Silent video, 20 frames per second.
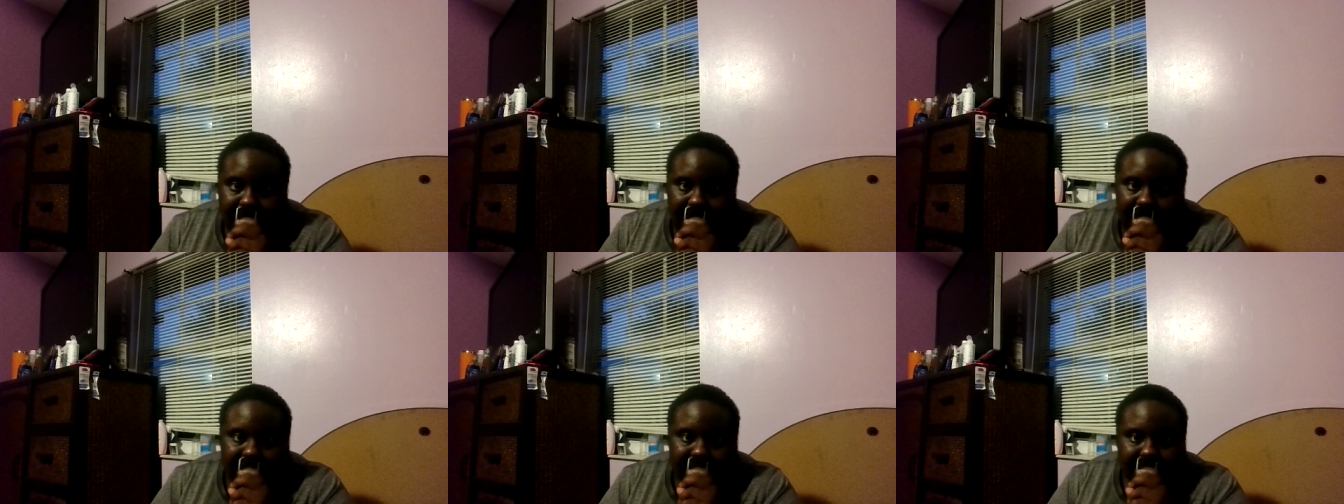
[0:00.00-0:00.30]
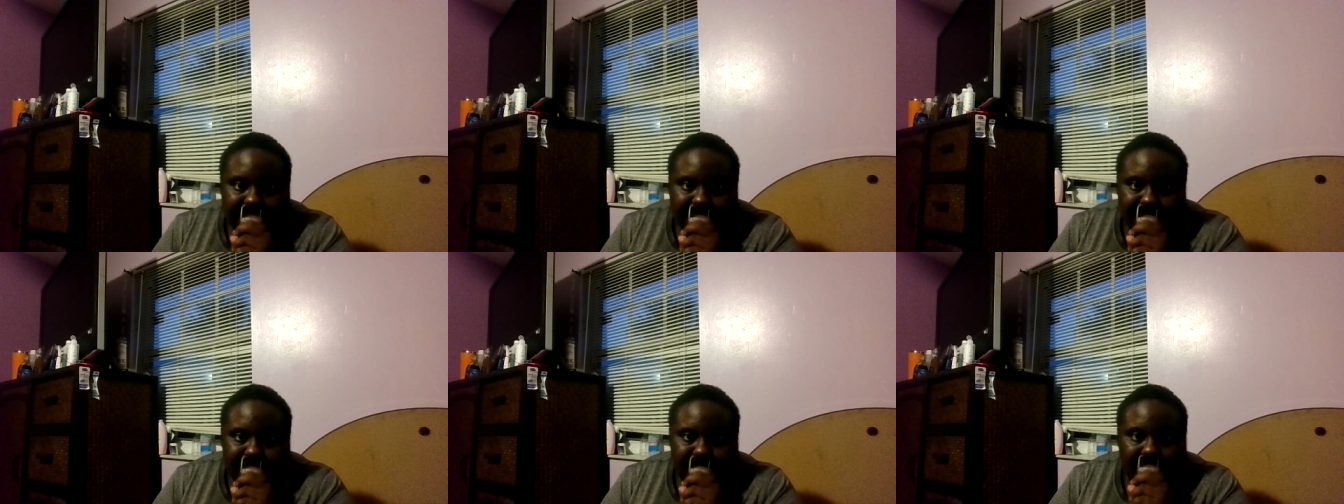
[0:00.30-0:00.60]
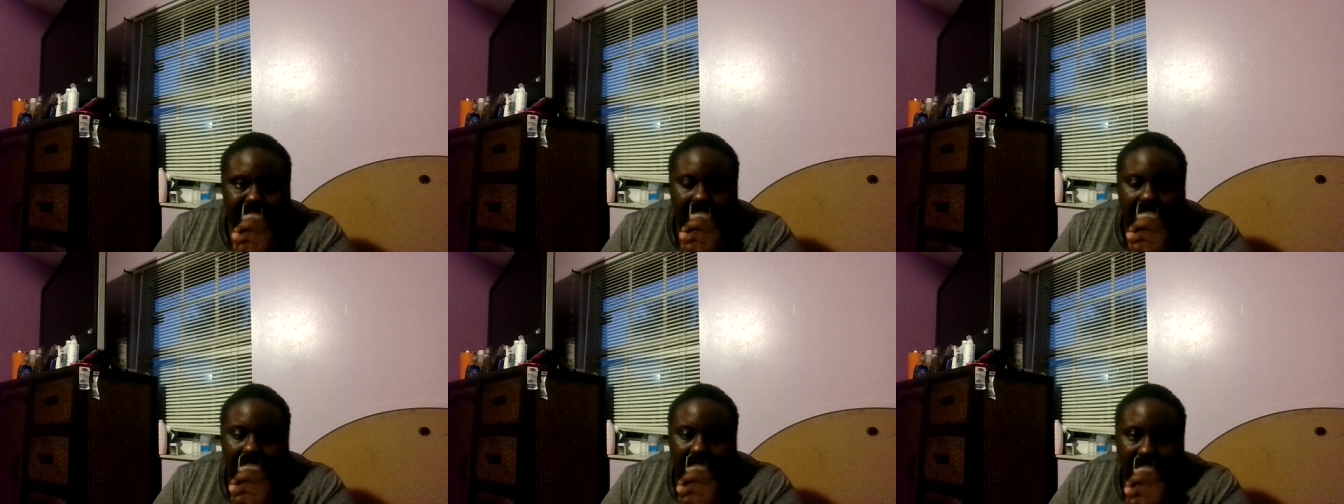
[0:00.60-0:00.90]
I like to
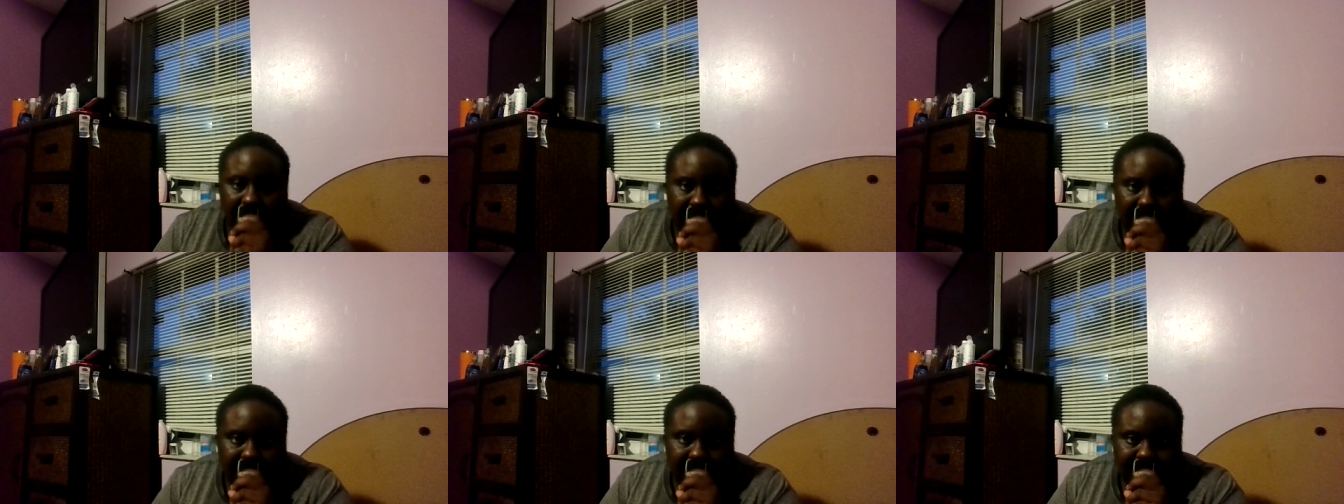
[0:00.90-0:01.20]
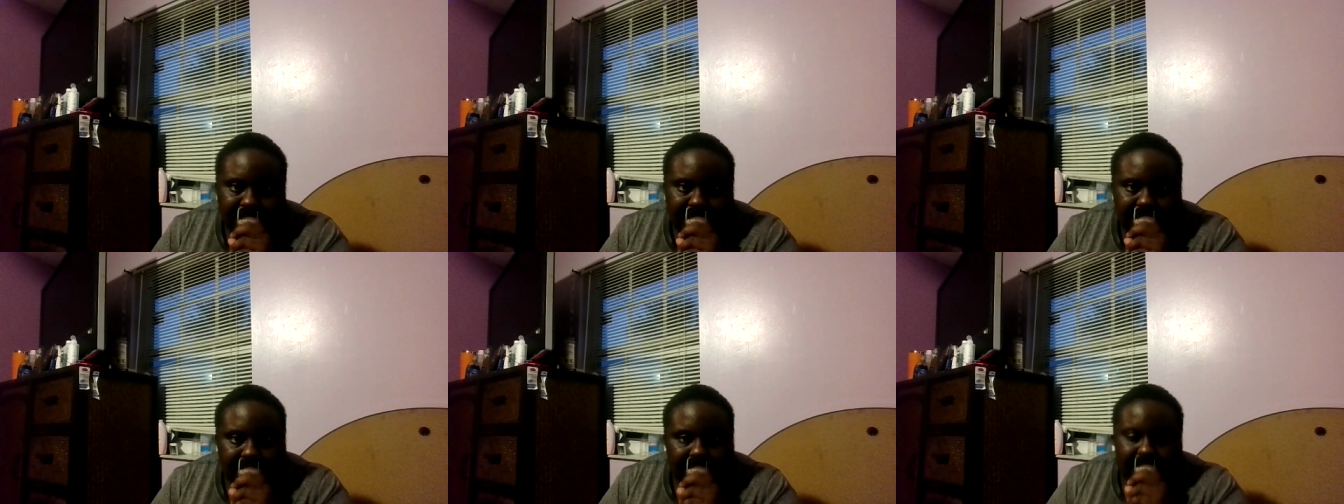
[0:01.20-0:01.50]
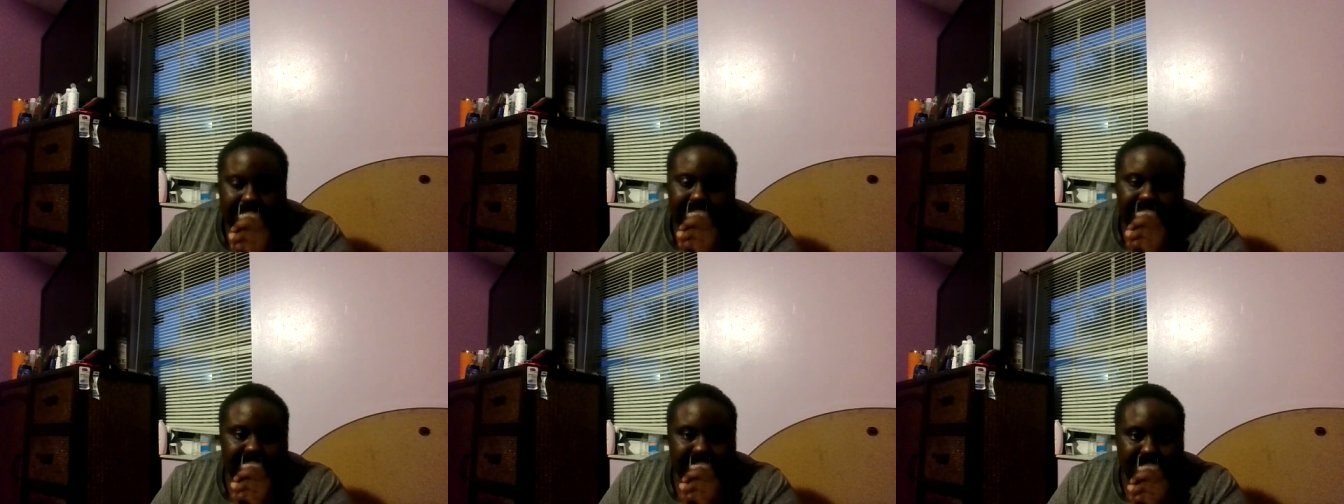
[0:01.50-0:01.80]
be honest.
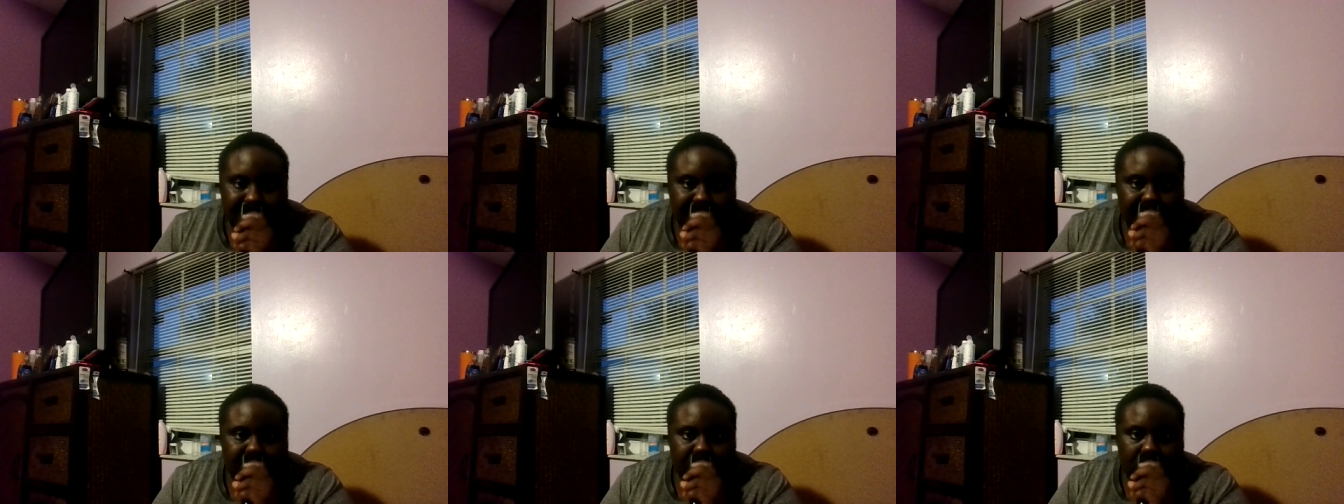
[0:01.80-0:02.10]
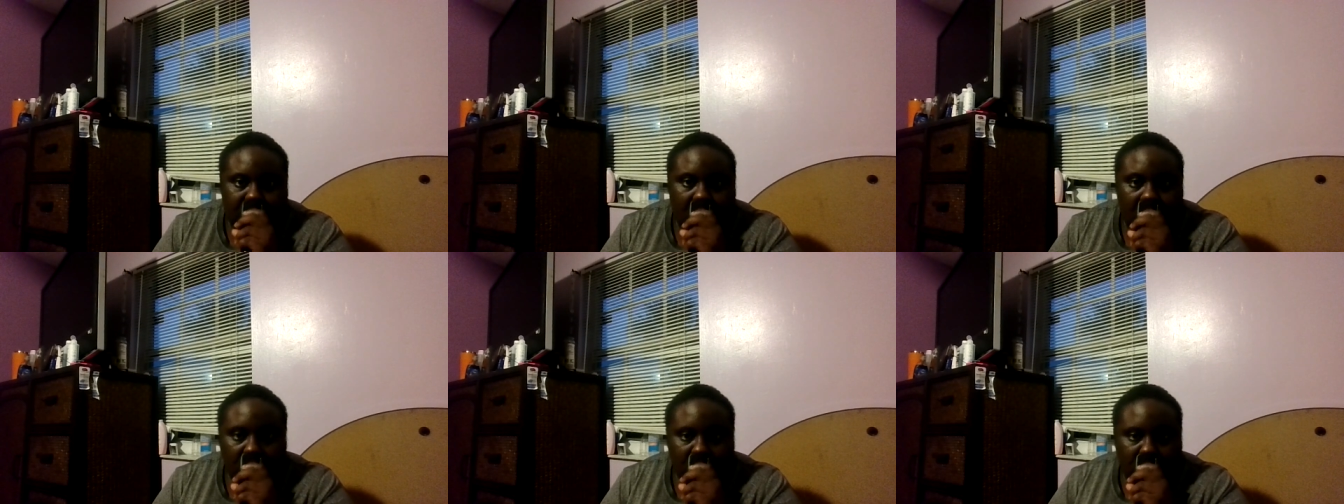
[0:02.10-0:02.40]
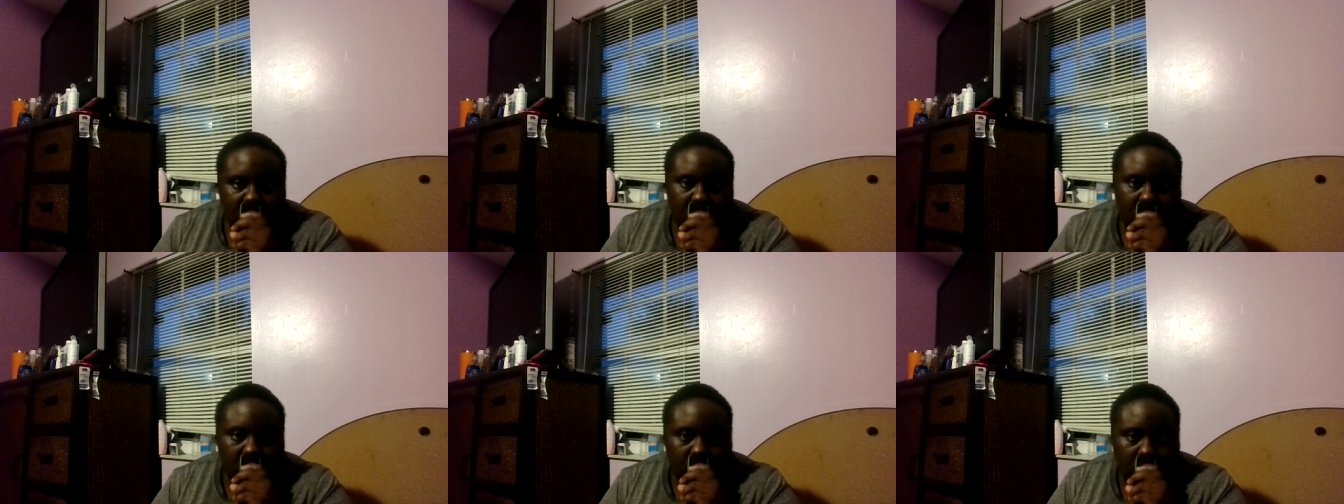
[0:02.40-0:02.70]
That's my strong
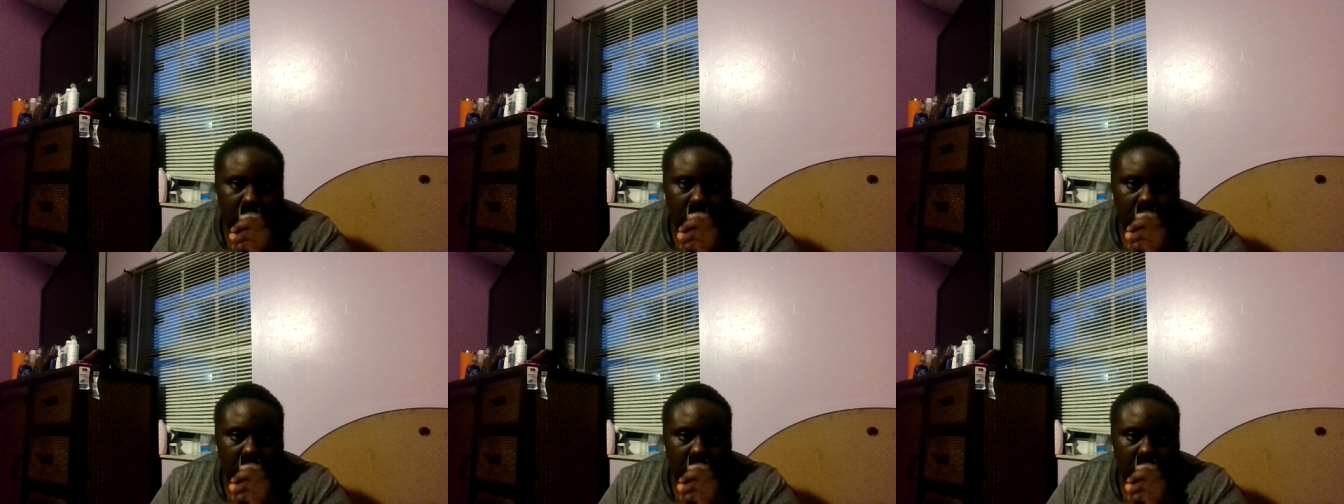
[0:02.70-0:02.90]
suit.